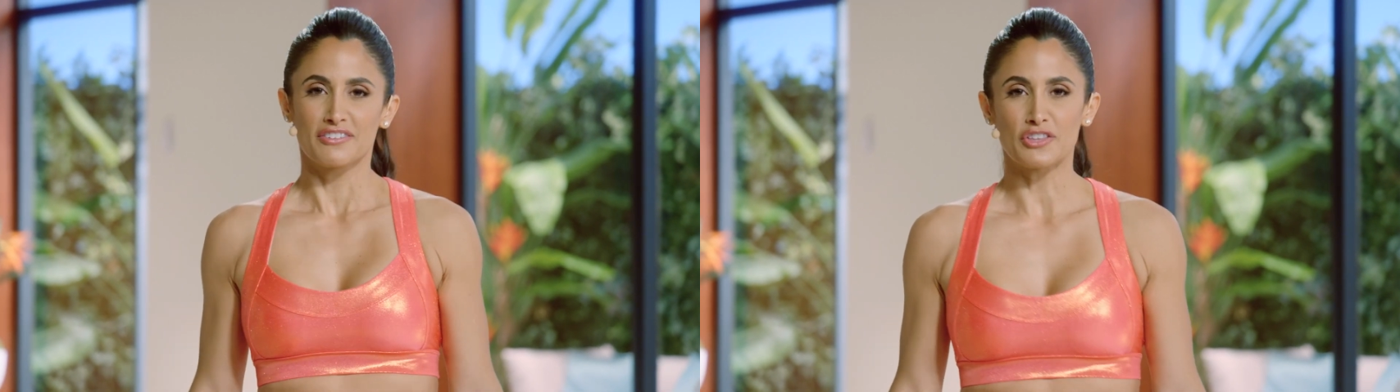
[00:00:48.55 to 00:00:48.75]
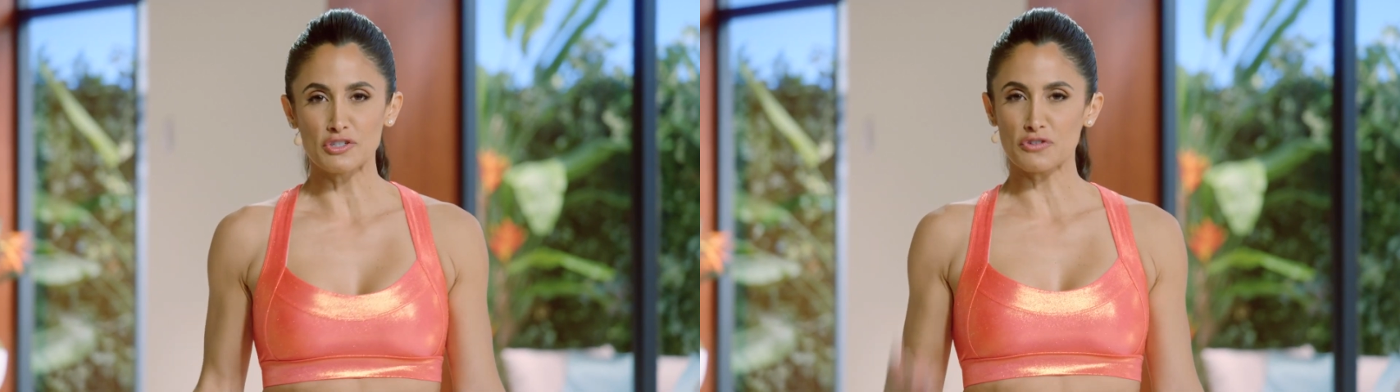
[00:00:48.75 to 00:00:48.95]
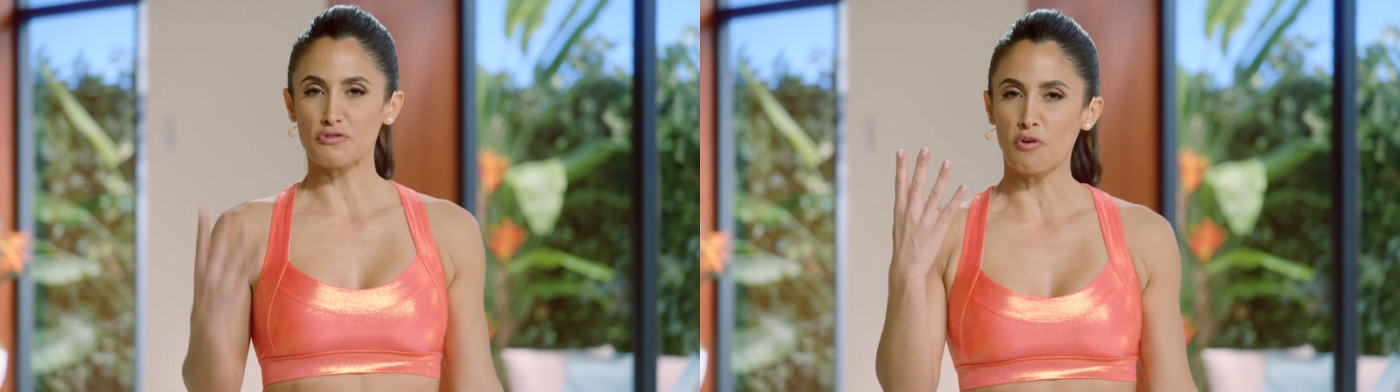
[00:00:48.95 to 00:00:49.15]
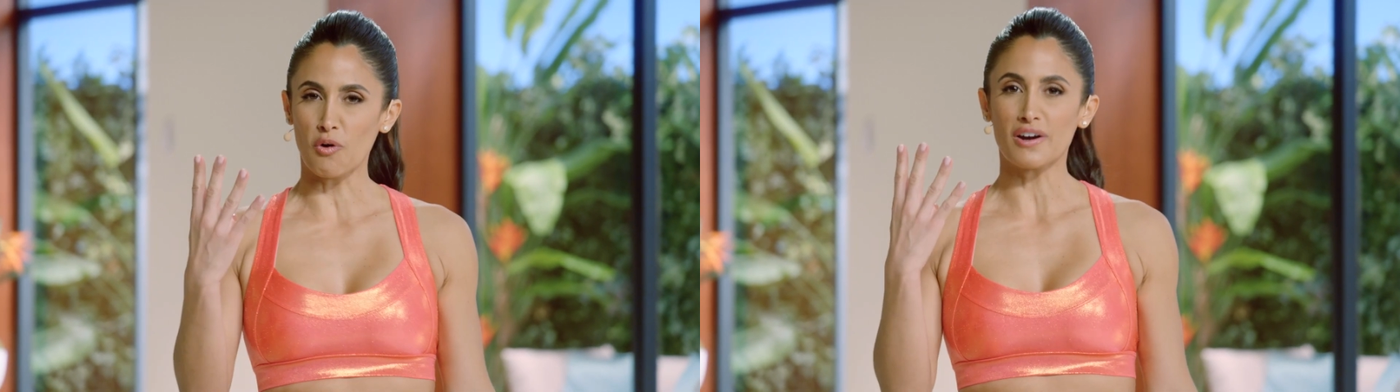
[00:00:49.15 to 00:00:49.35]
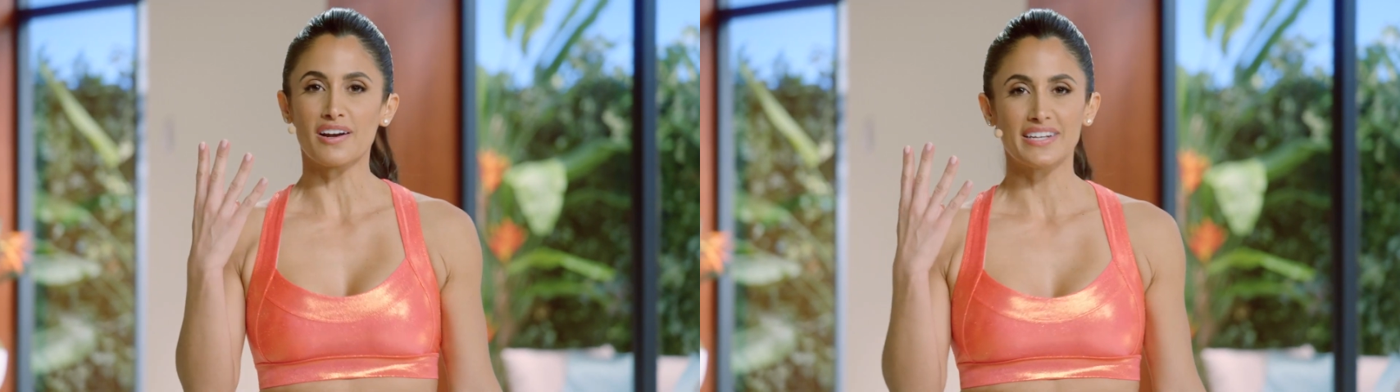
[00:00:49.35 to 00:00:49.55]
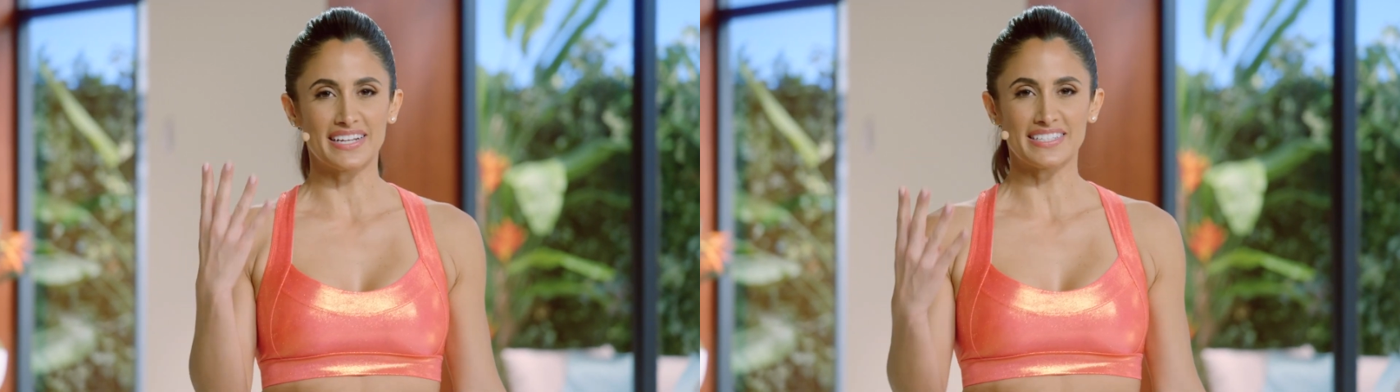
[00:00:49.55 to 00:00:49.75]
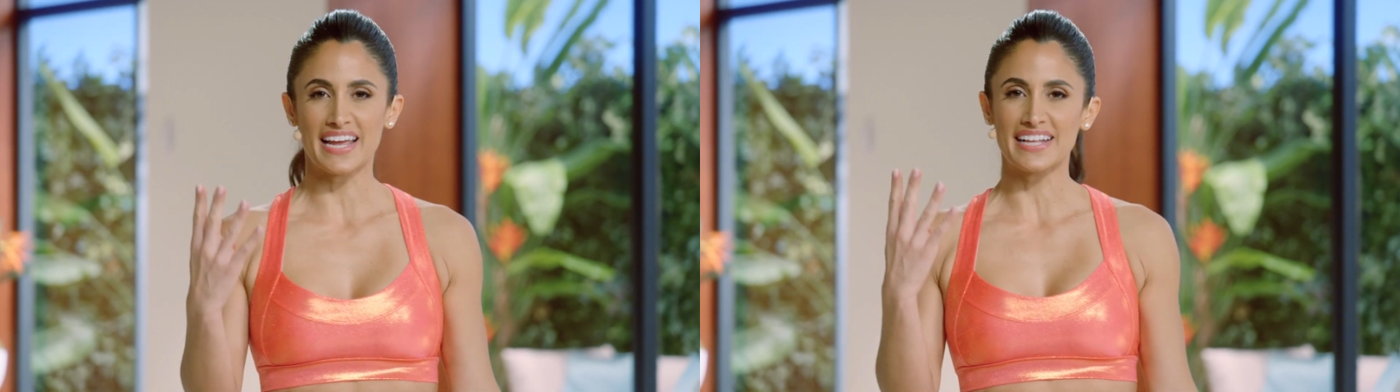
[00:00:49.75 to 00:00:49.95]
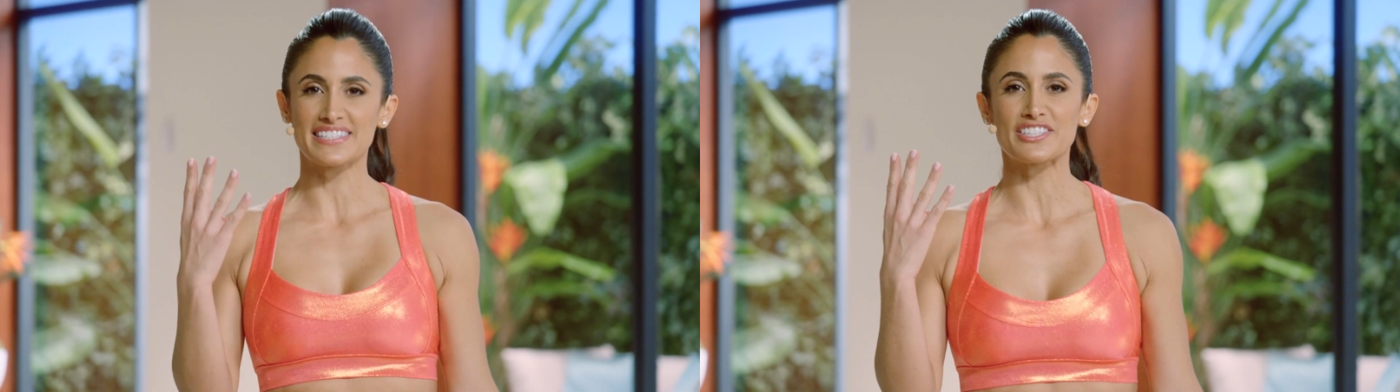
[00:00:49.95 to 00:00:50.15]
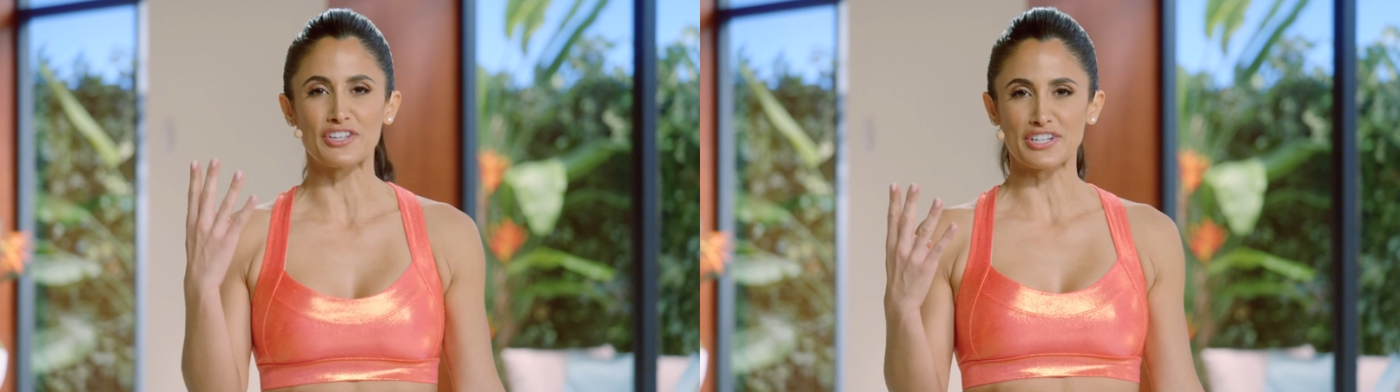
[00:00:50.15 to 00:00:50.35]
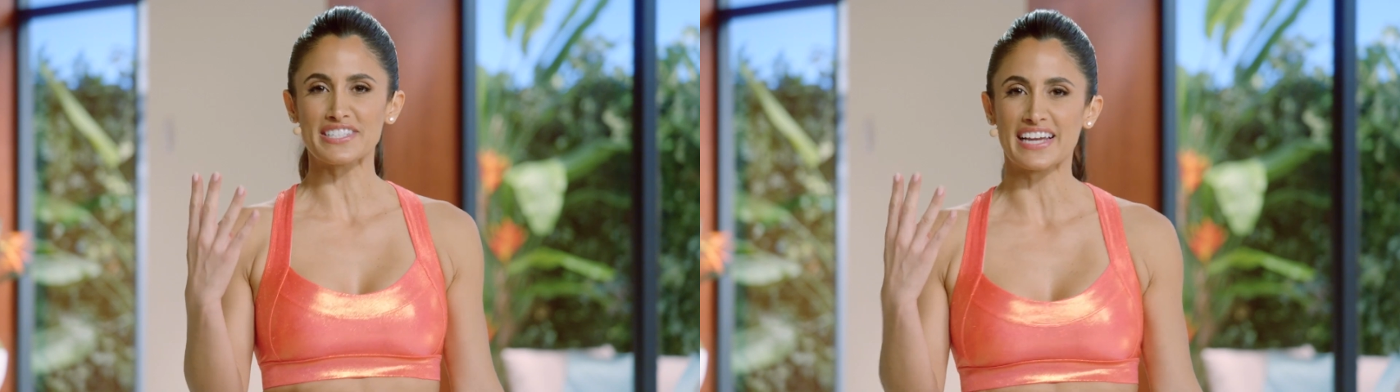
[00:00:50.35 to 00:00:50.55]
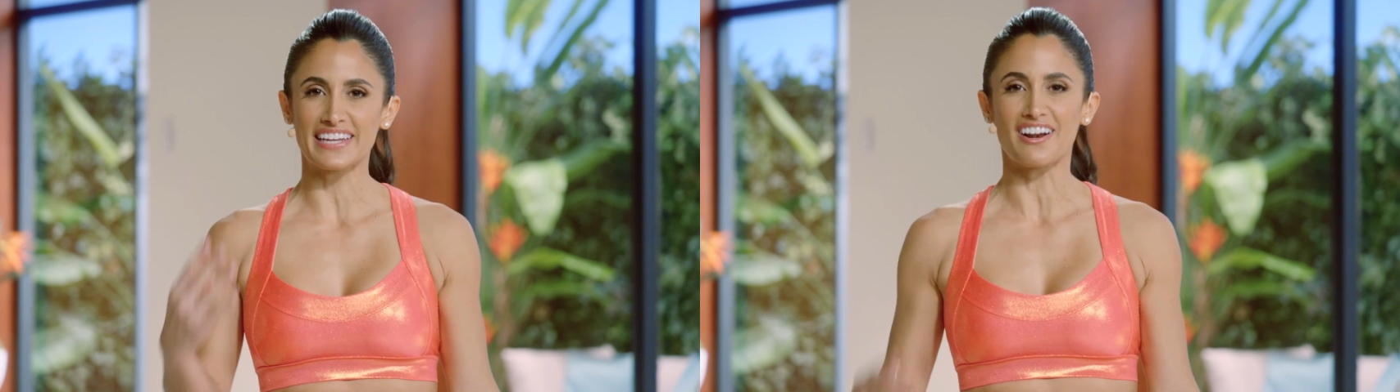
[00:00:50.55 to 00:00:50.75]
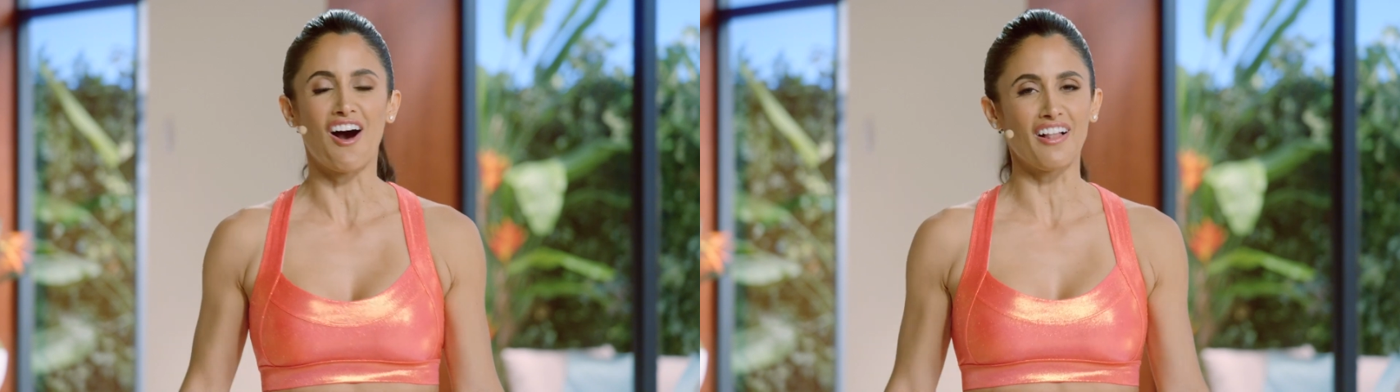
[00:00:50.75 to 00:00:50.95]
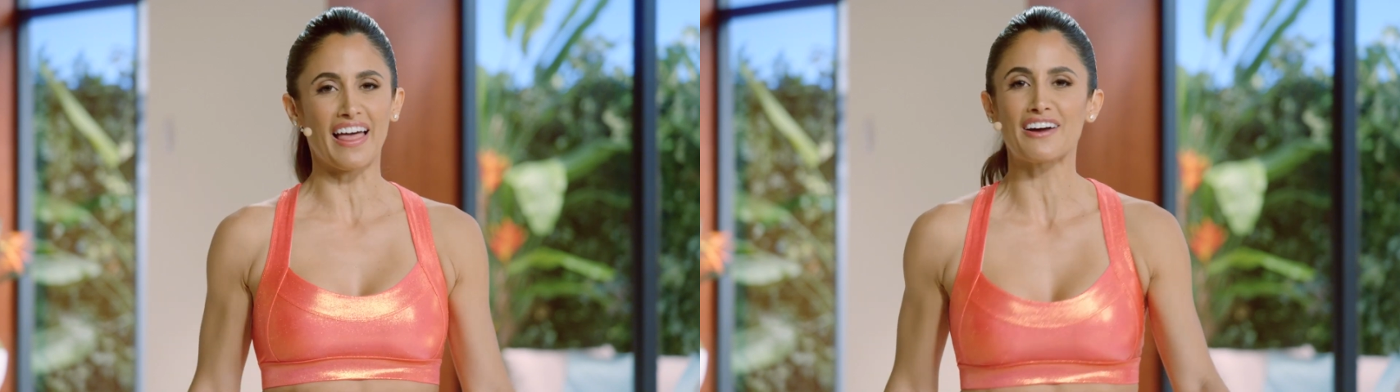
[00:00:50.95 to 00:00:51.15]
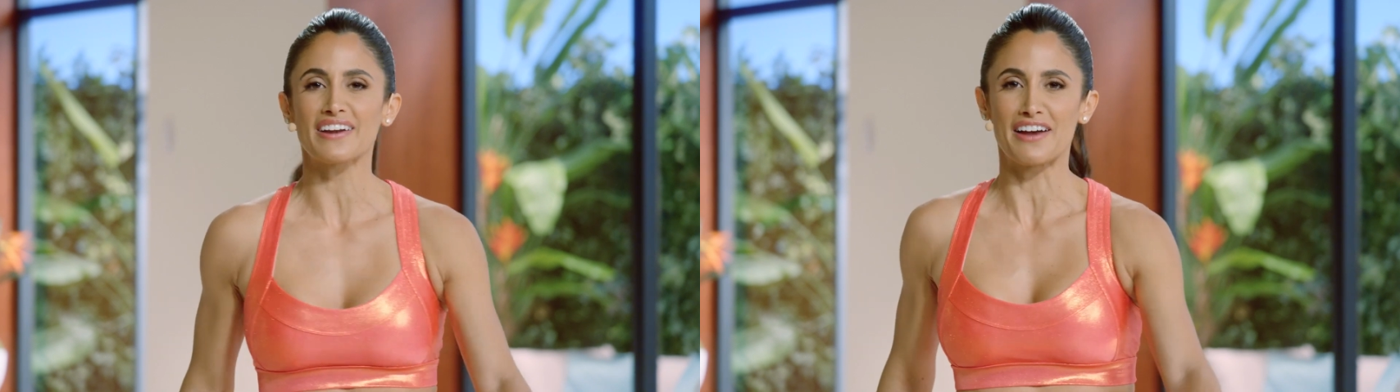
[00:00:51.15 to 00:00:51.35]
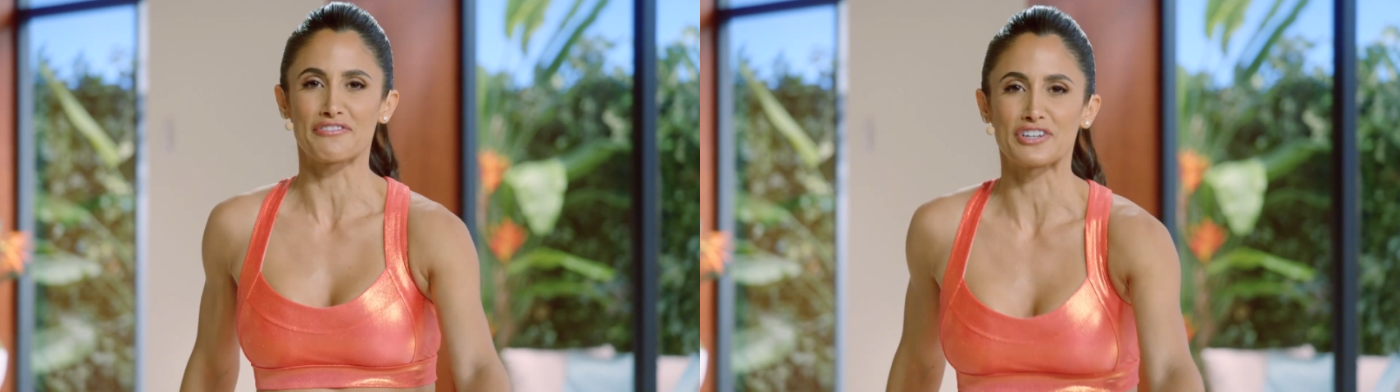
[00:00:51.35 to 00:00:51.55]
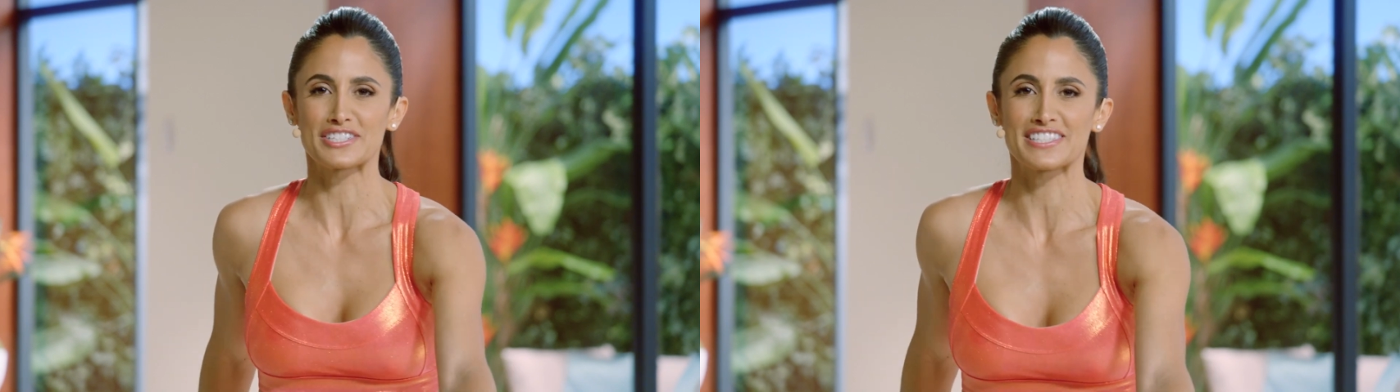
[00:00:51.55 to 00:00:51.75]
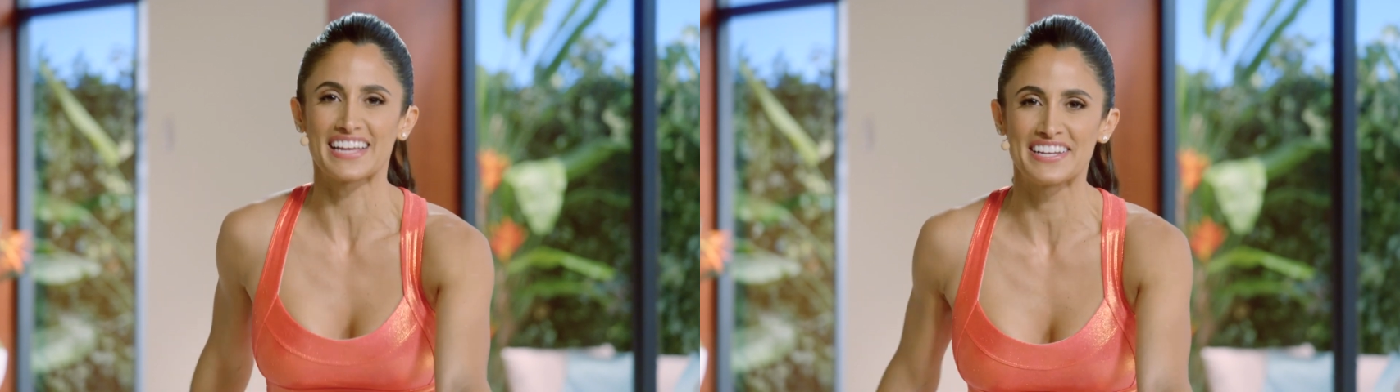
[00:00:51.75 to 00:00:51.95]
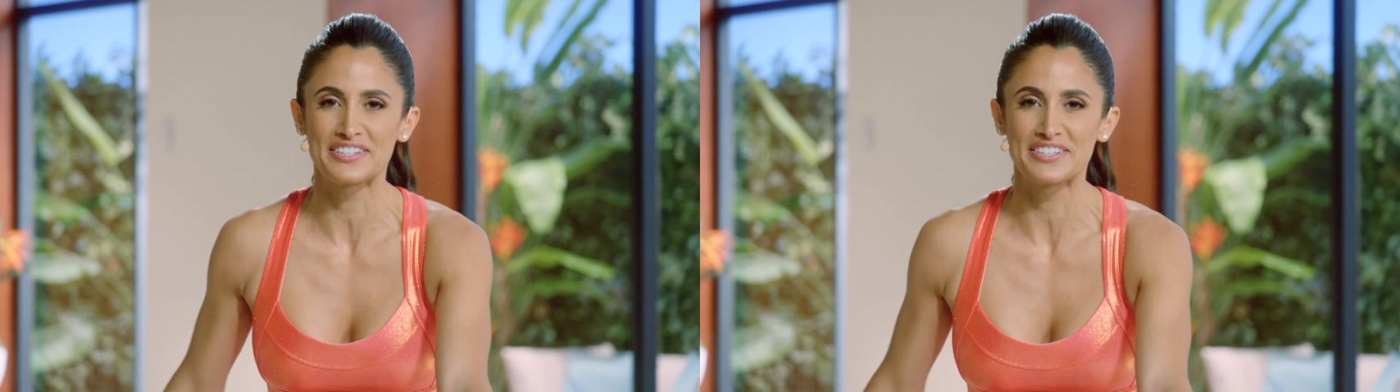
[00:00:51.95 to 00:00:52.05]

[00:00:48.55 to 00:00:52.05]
those 4 intense 30-second all-out efforts.